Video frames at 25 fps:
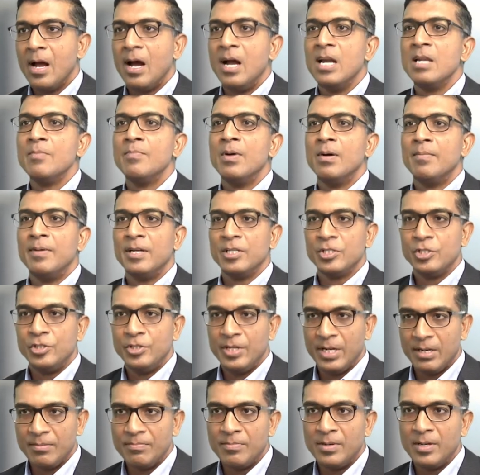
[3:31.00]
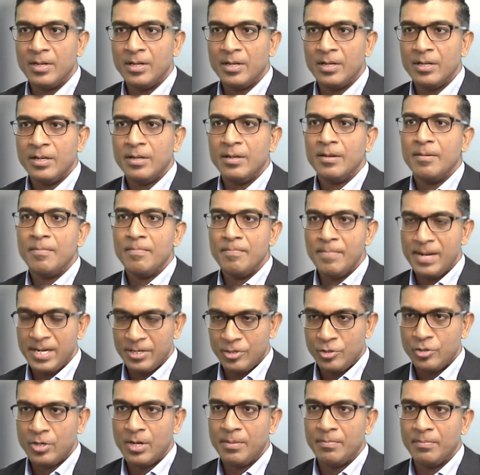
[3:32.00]
Alibaba's Jack Ma
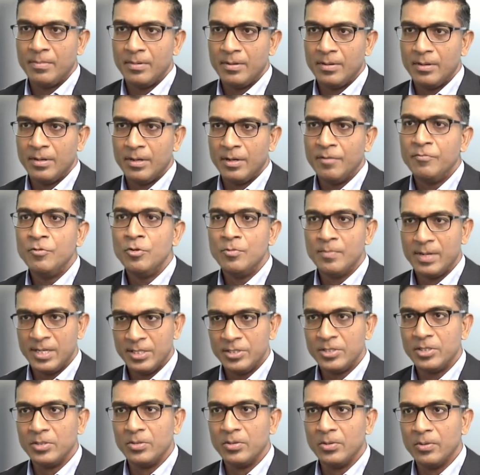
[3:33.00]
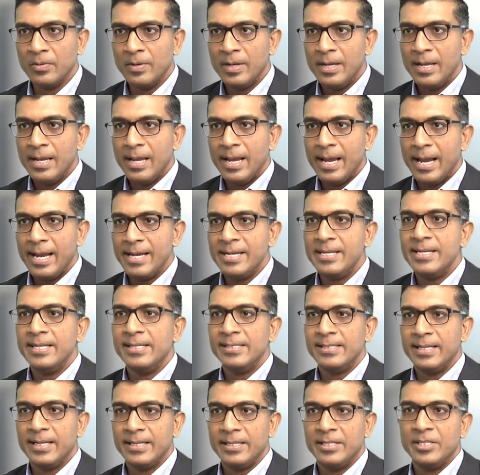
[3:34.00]
met Trump a few months ago, and he
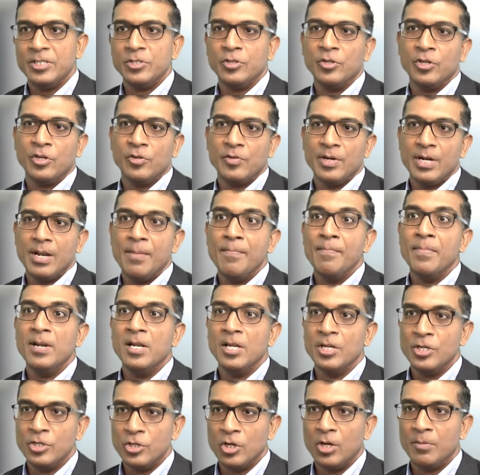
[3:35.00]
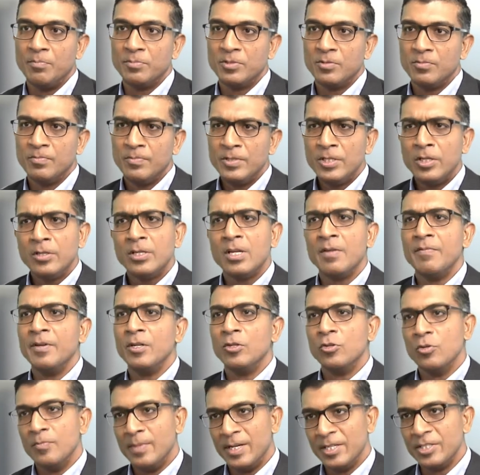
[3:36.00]
said he's going to create 1 million jobs without
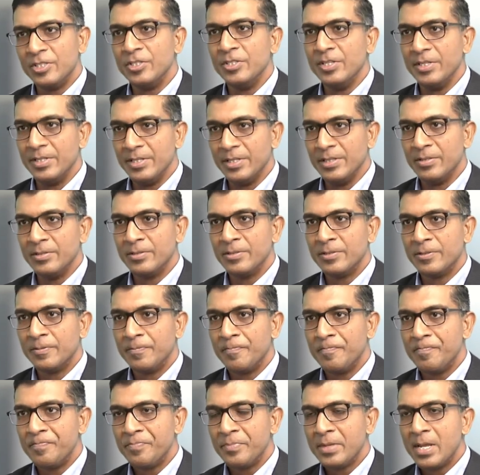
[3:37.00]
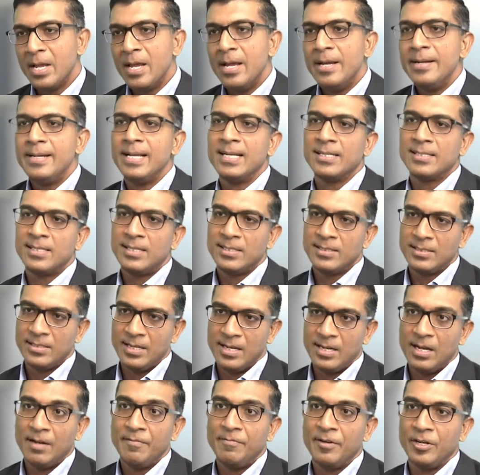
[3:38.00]
giving too much details. Tesla's
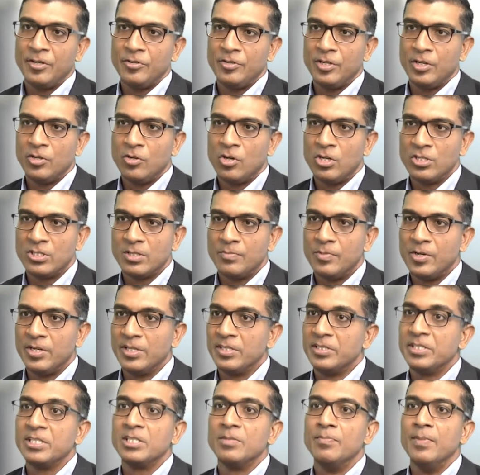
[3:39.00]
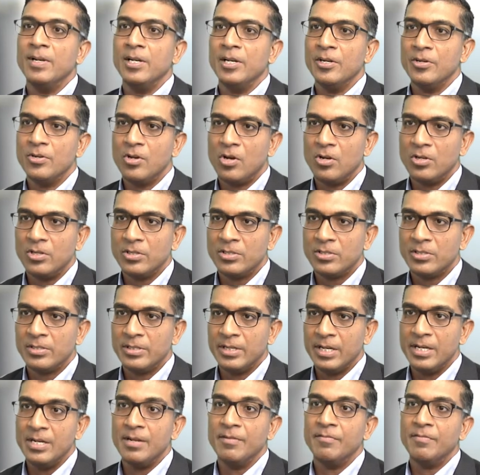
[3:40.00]
Gigafactory cost about $6 billion
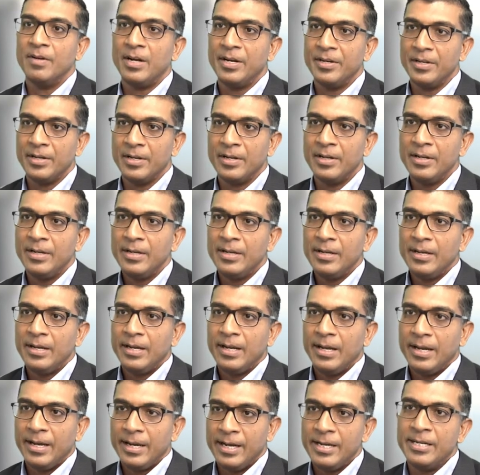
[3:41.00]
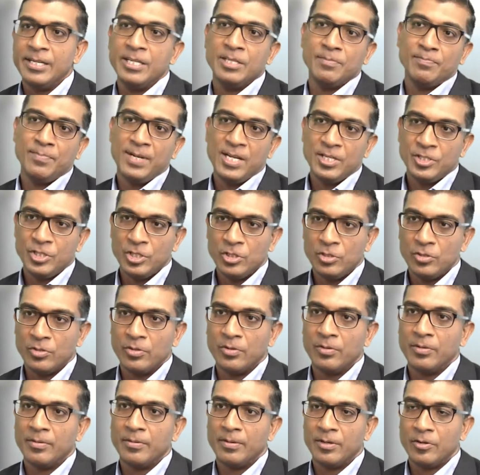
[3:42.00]
in Nevada, and is pledging
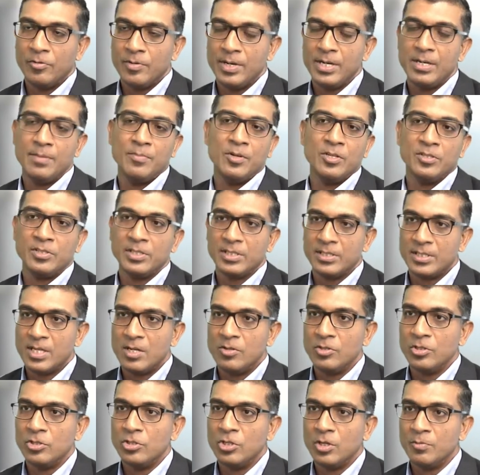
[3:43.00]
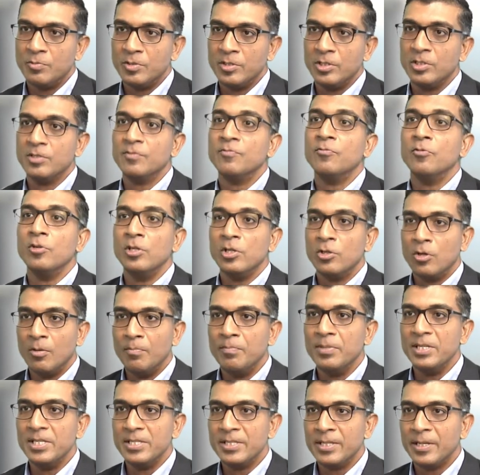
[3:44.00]
to create about 6,000 jobs and is fully
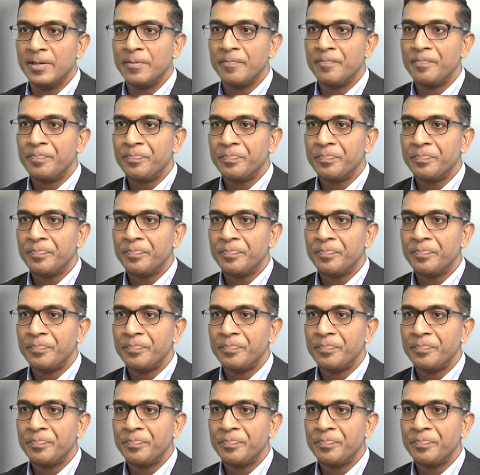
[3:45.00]
completed.